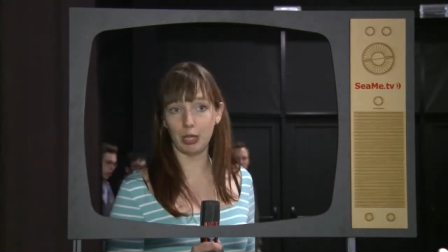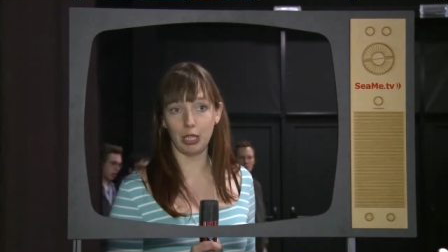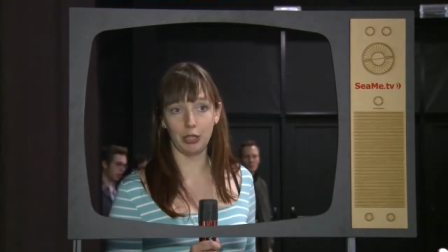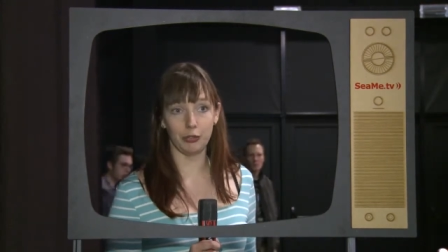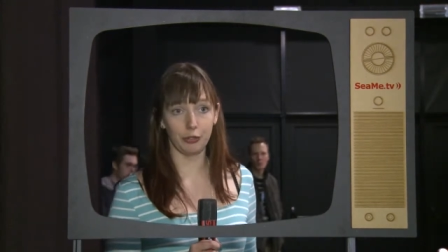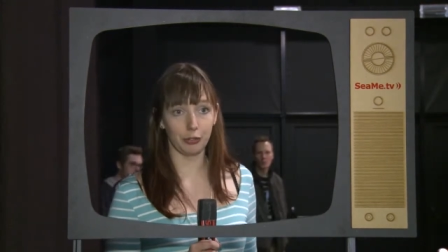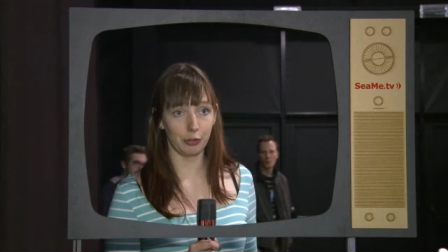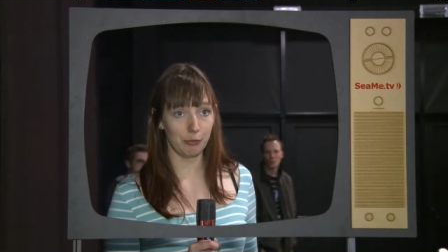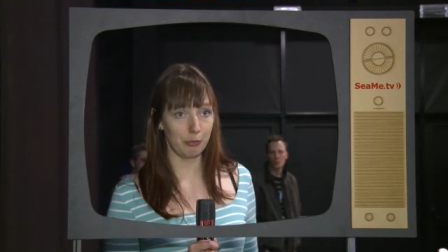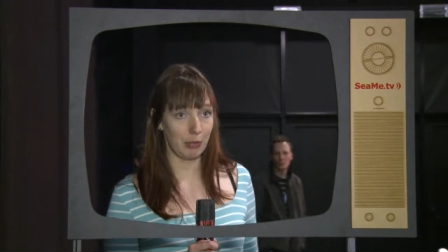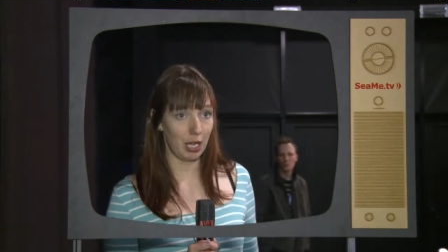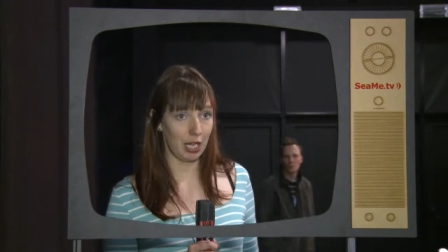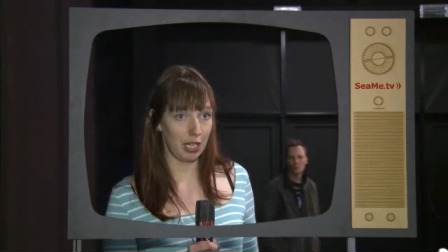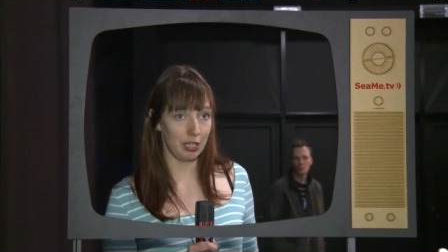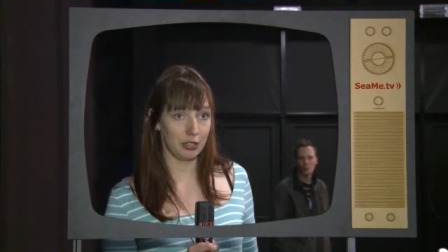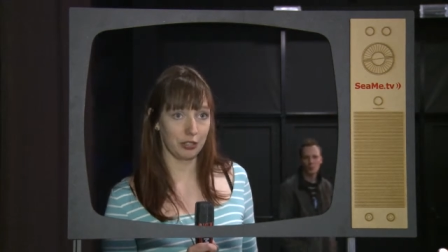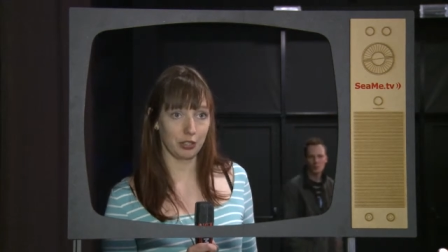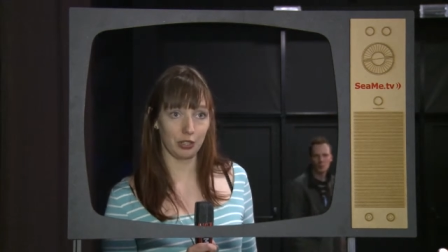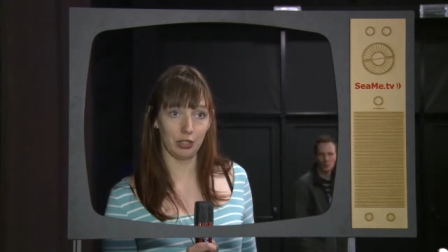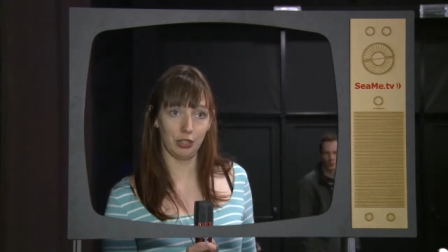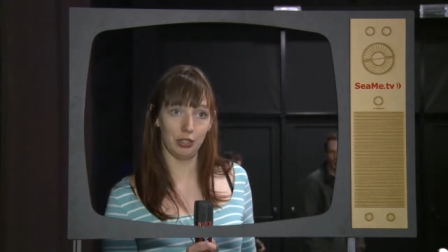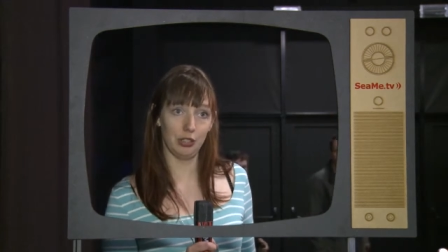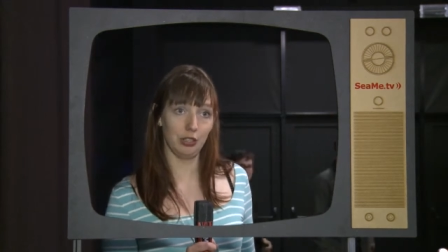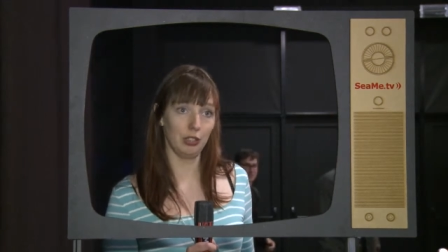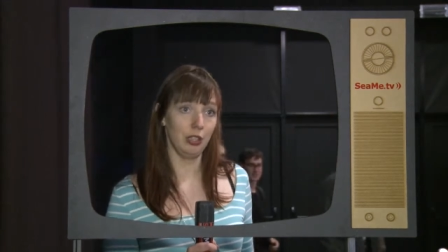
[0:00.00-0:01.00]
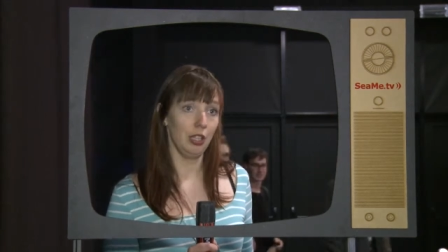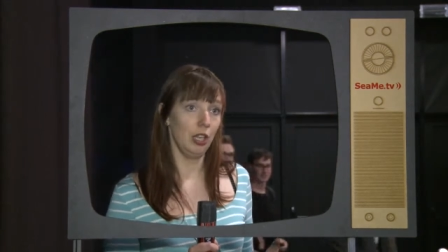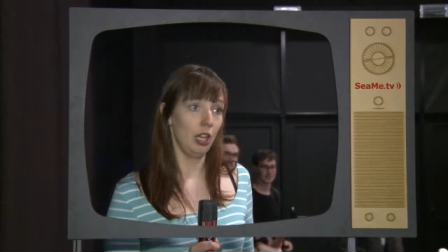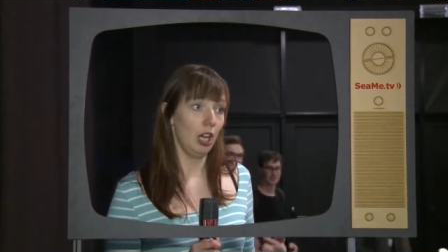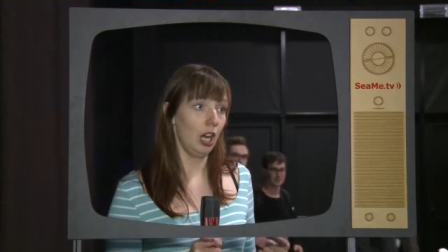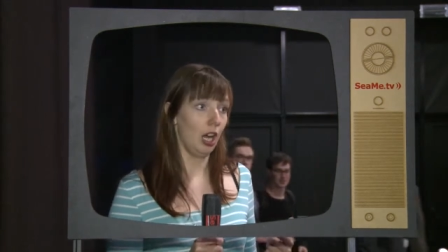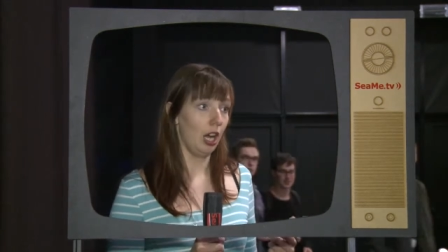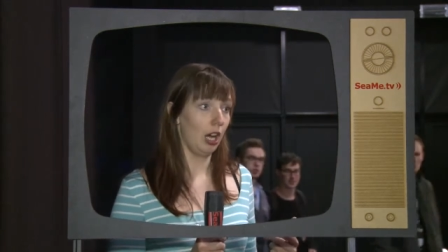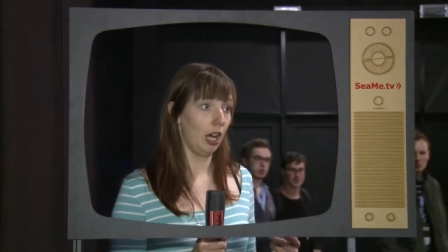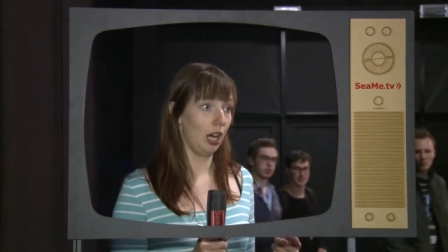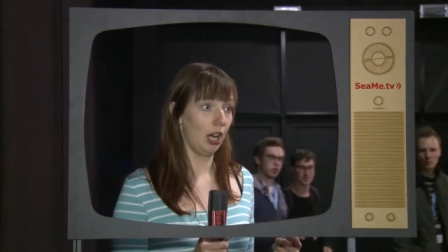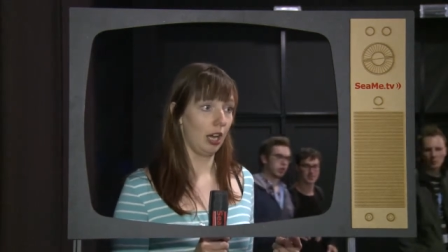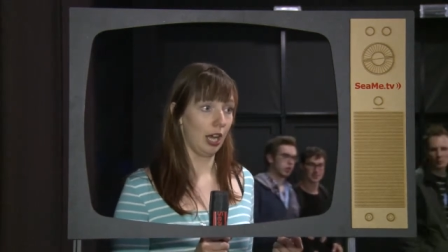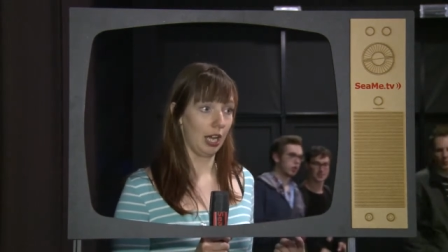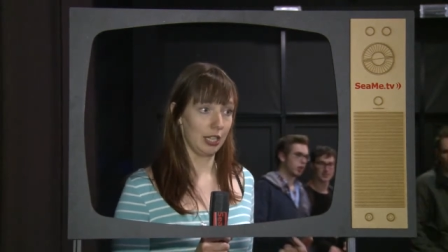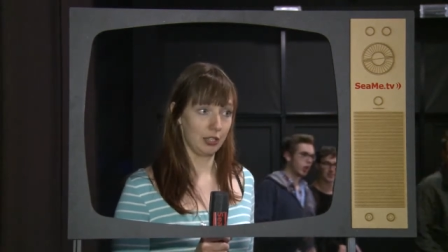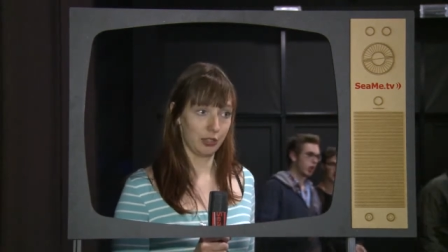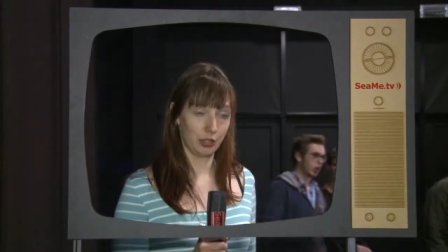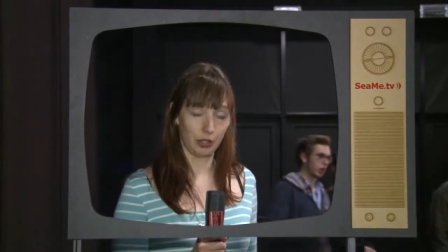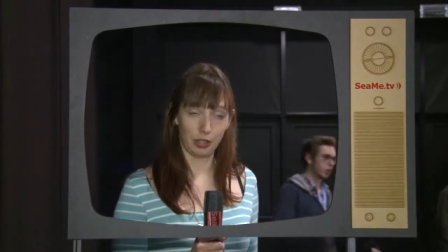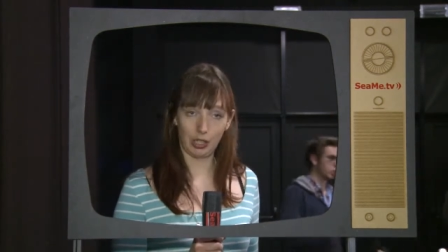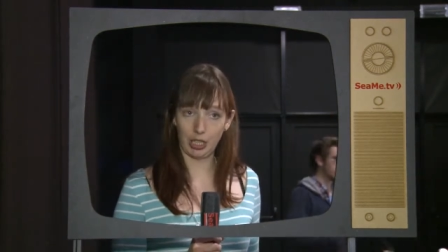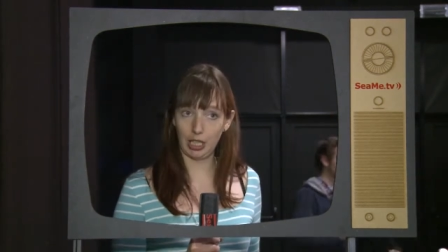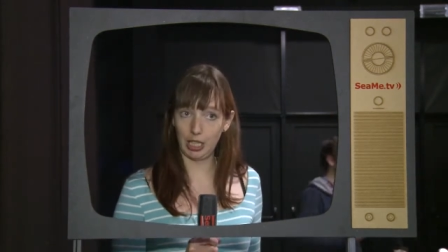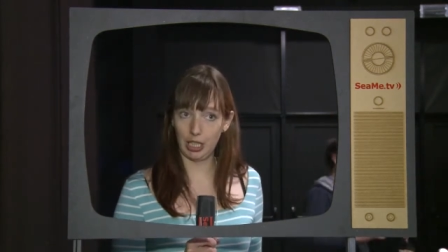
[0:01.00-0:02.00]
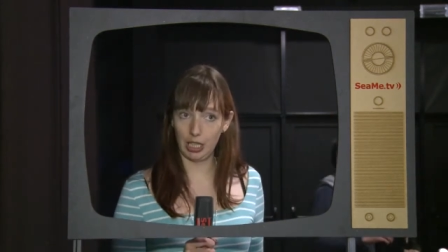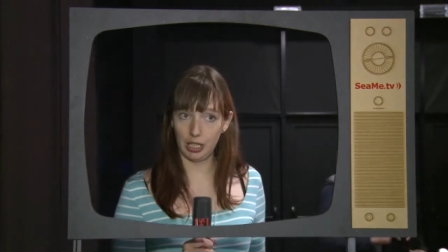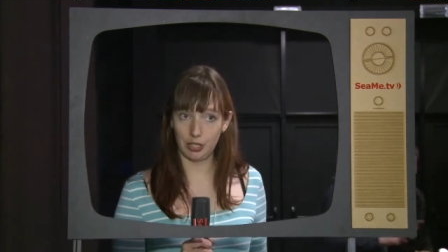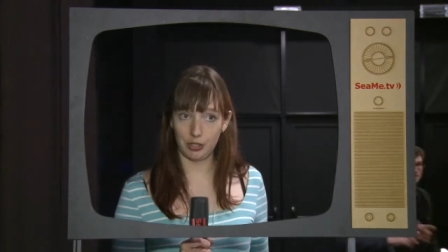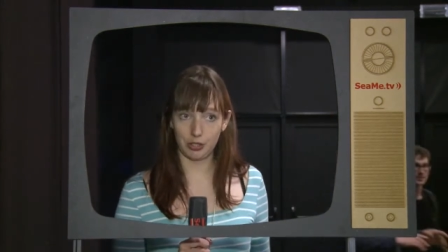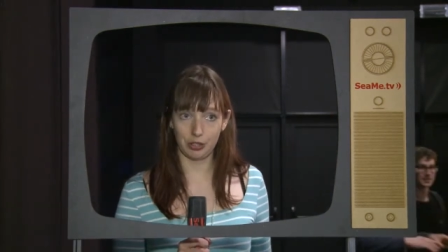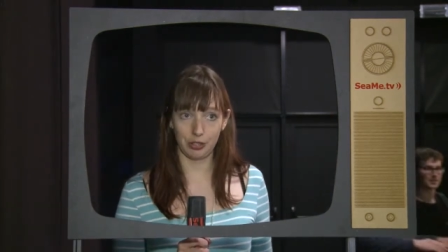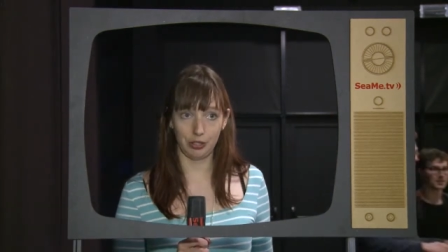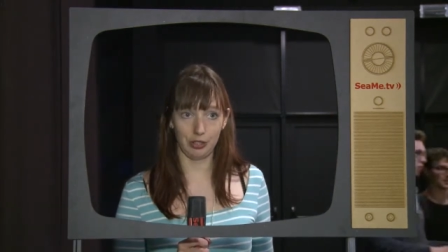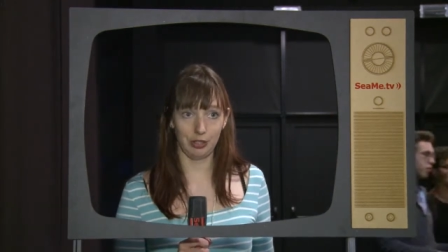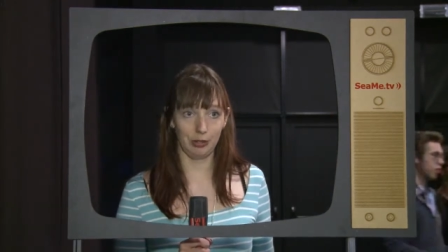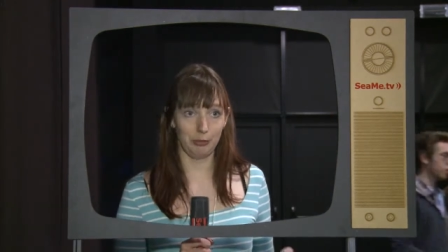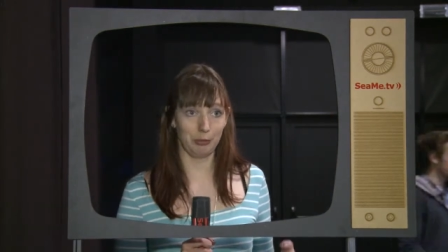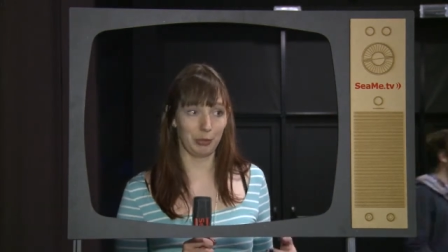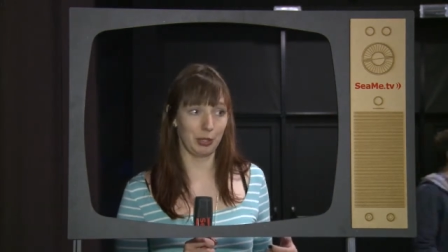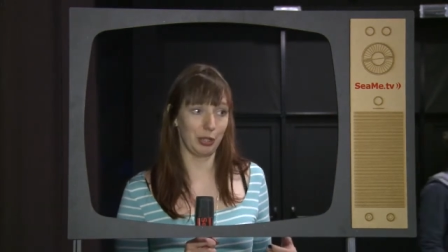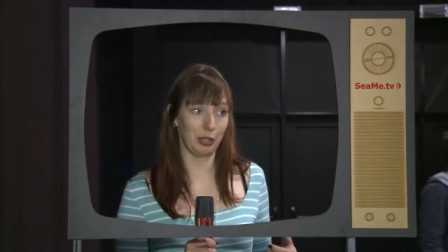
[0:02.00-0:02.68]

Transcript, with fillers: information, uh, education,